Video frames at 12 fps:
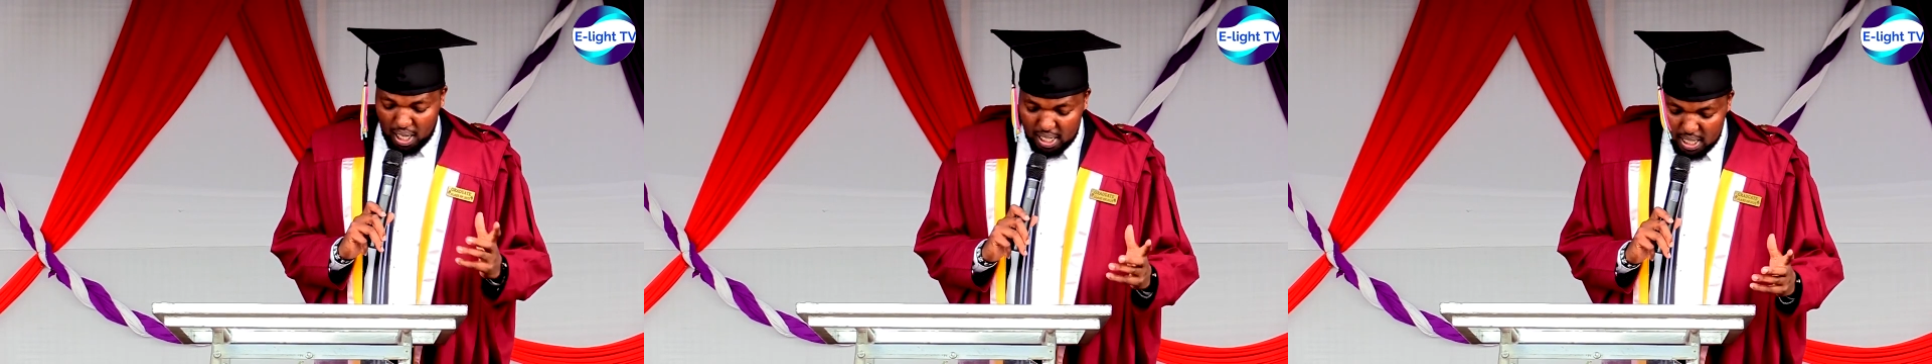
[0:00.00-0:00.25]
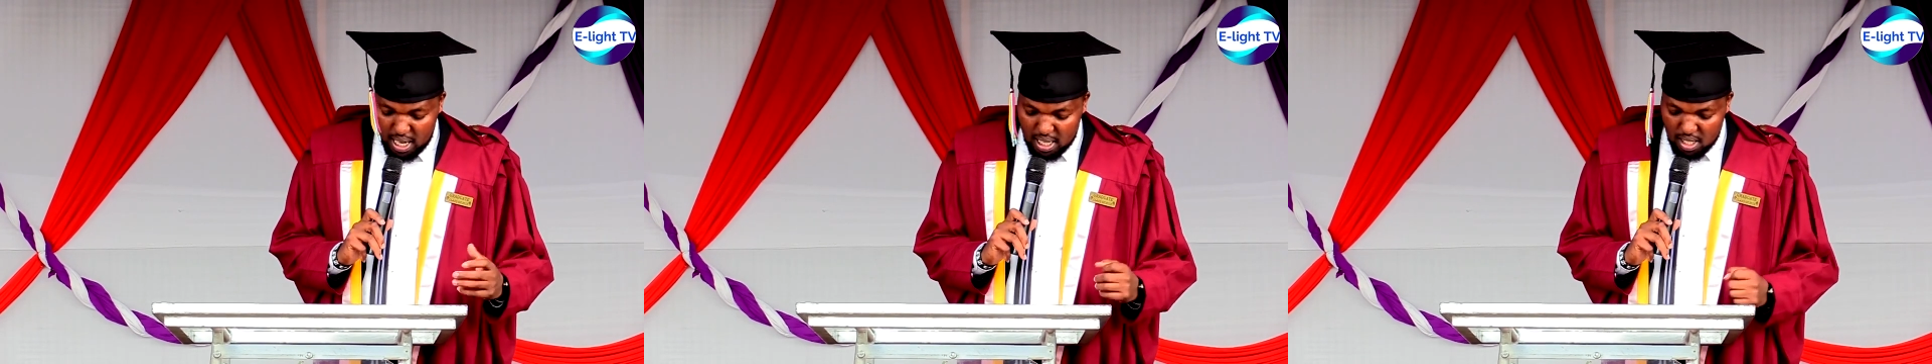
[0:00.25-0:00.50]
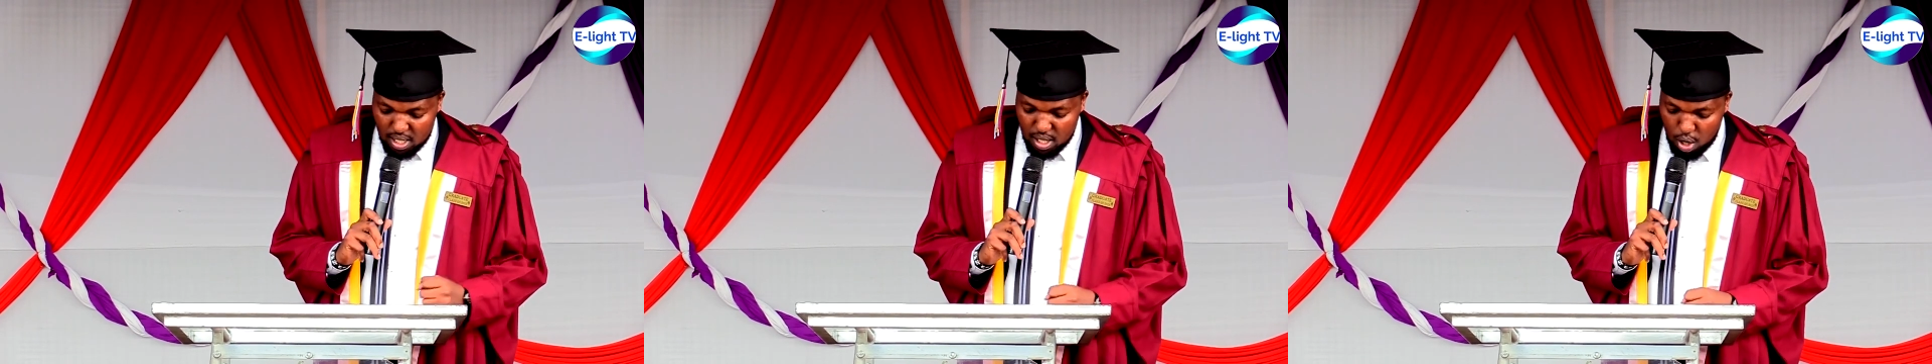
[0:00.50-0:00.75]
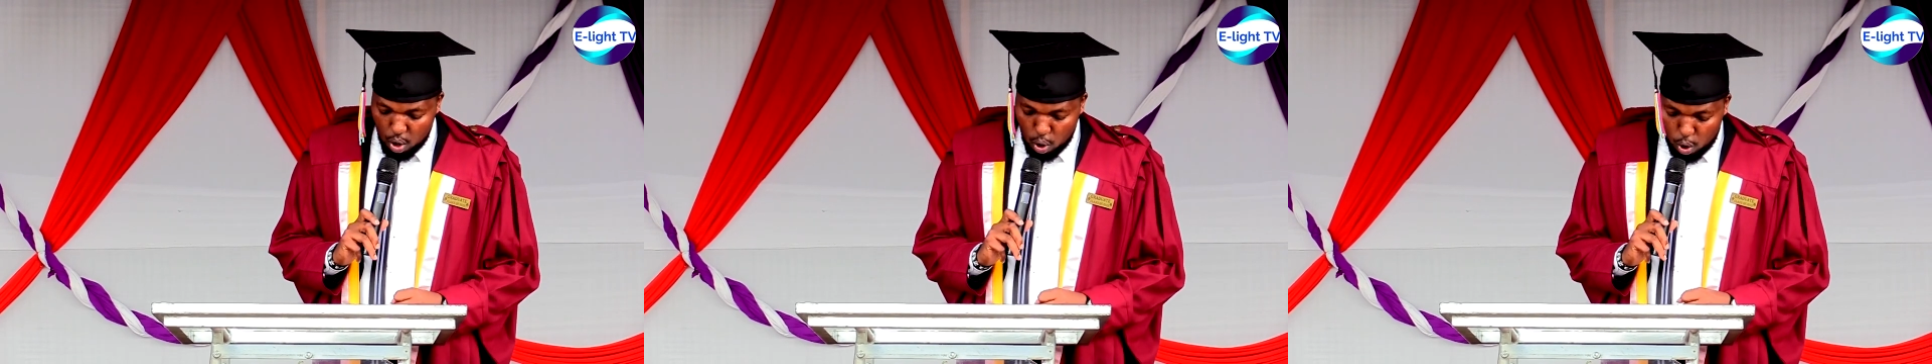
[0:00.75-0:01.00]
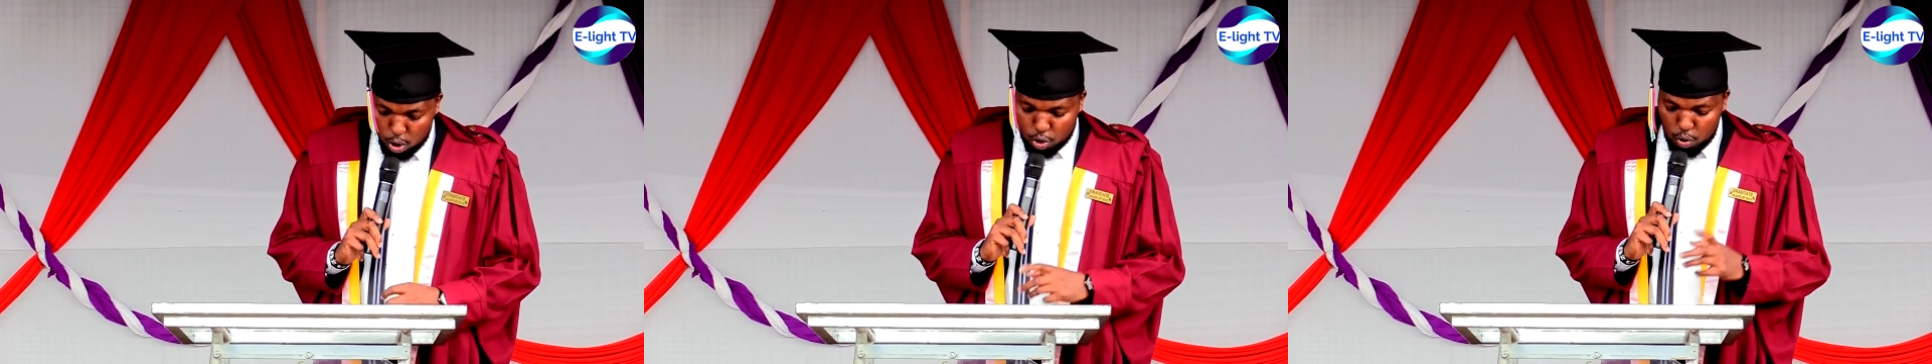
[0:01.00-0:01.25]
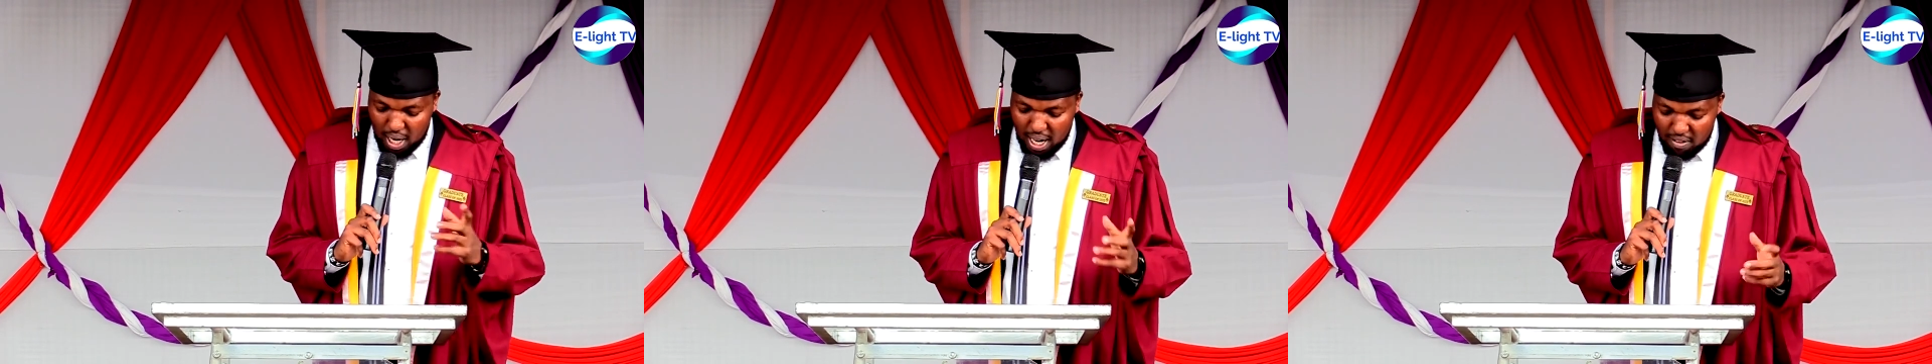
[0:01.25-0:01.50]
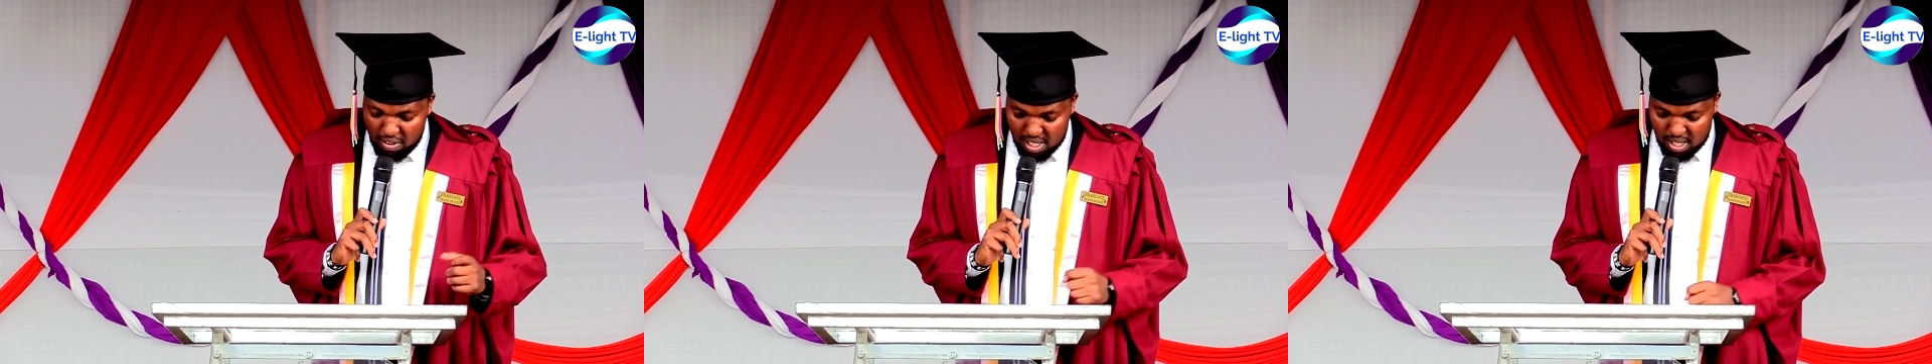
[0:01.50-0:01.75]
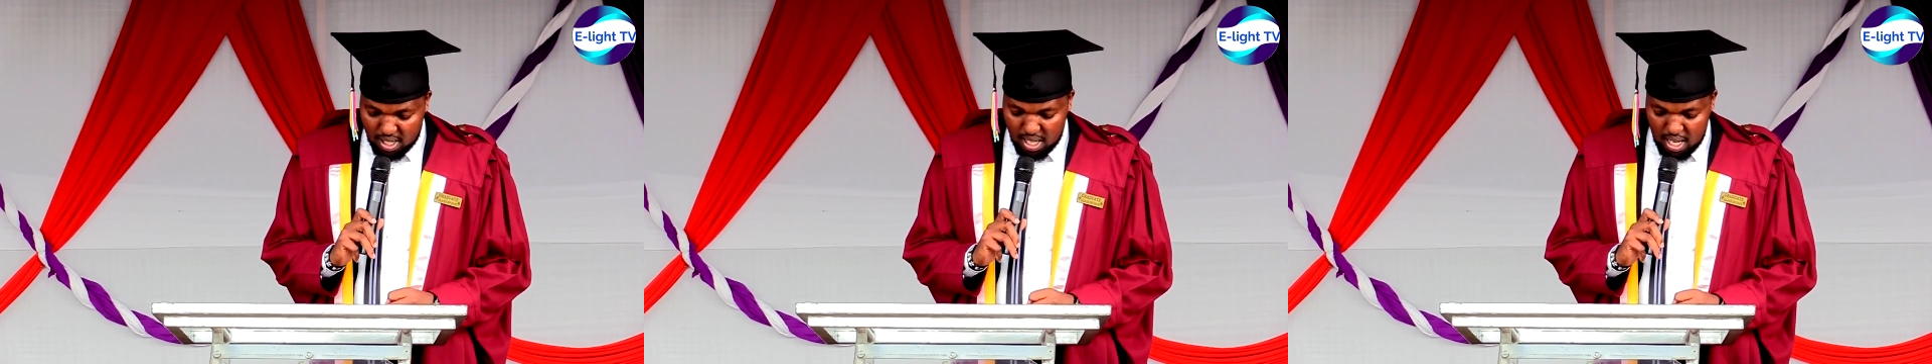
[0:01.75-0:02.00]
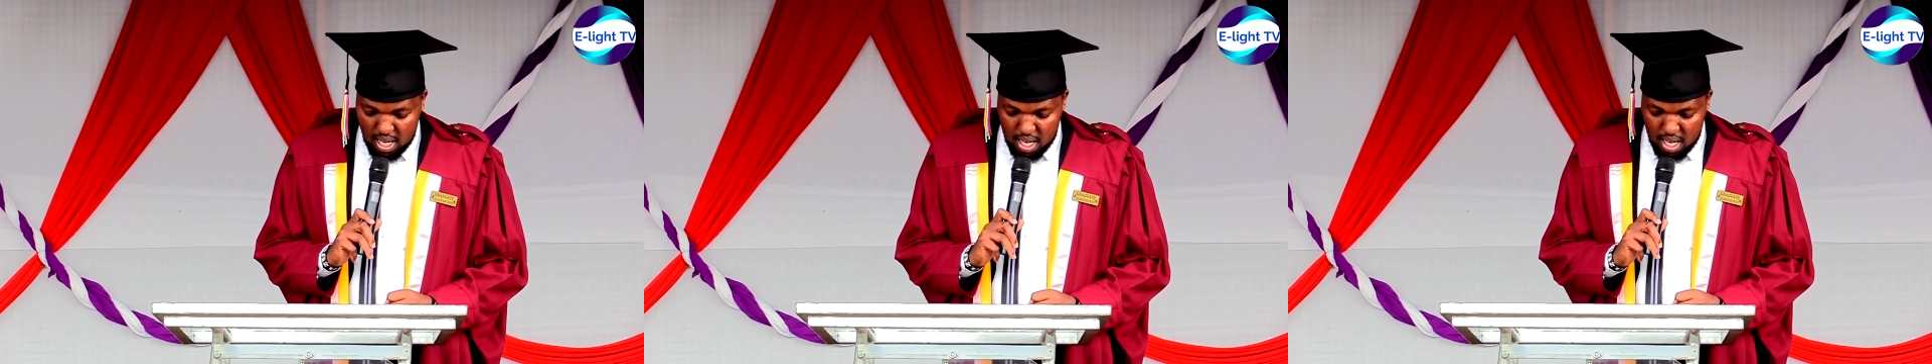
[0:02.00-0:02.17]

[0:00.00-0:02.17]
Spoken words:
leaders or to your lovers.